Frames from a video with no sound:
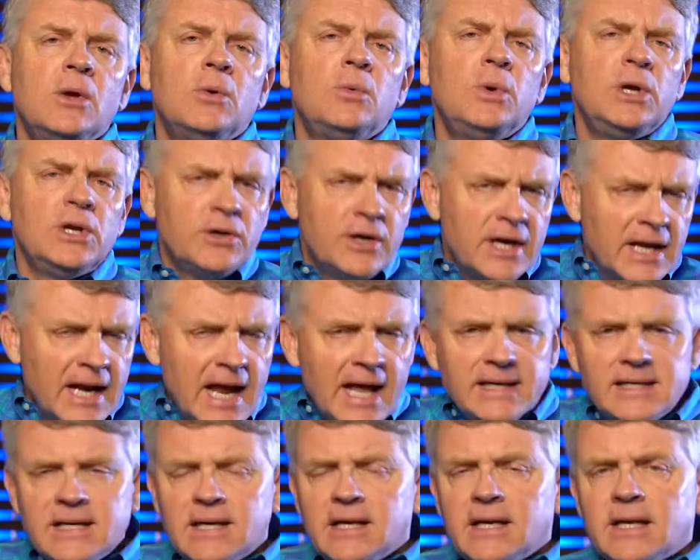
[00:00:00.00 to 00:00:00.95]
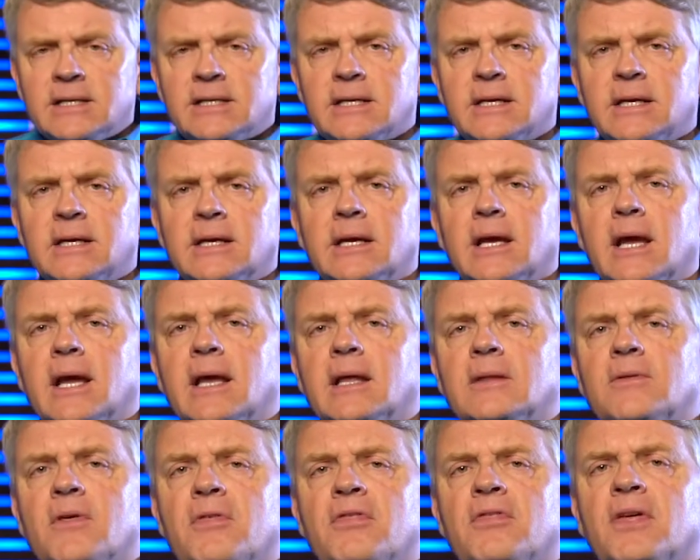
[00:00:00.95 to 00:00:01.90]
we look at identity
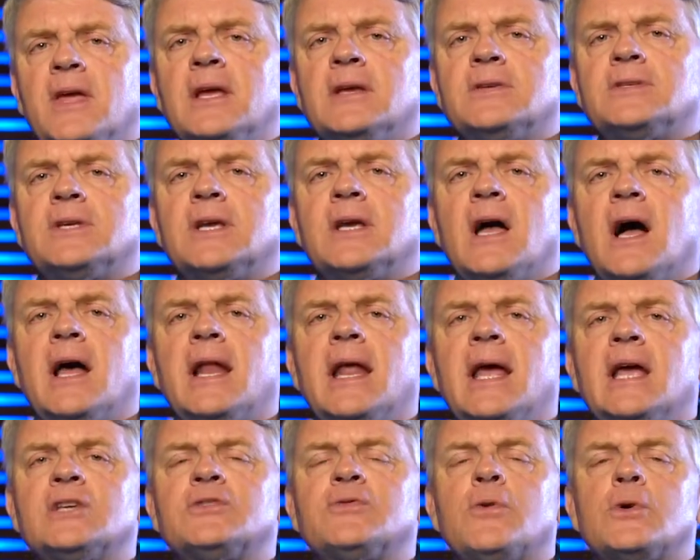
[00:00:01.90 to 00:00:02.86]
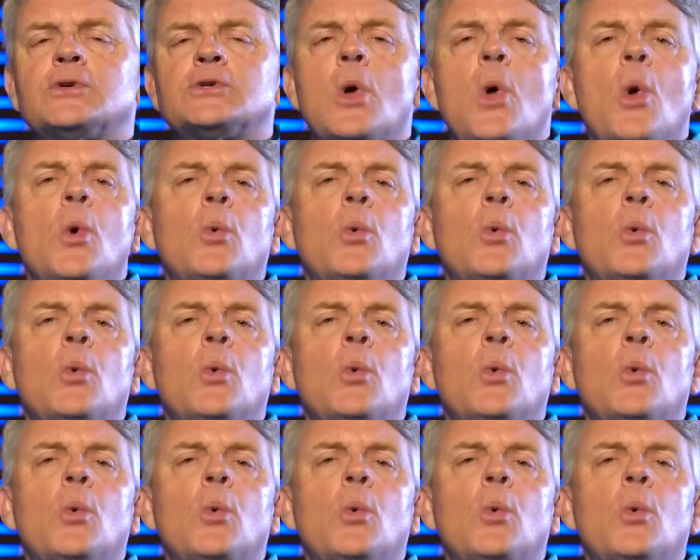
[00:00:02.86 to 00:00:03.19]
and the things that God has for us,